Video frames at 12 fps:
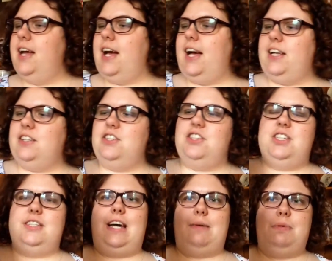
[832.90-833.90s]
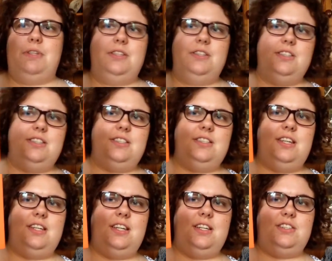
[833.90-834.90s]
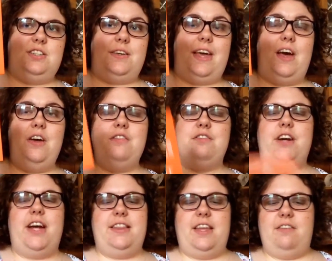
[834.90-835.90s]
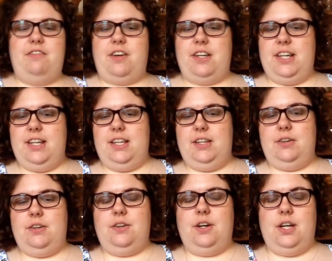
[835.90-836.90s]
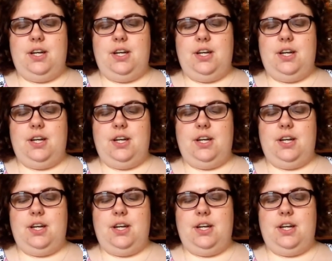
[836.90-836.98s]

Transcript: and Shit Happens So Get Over It, and they're funny little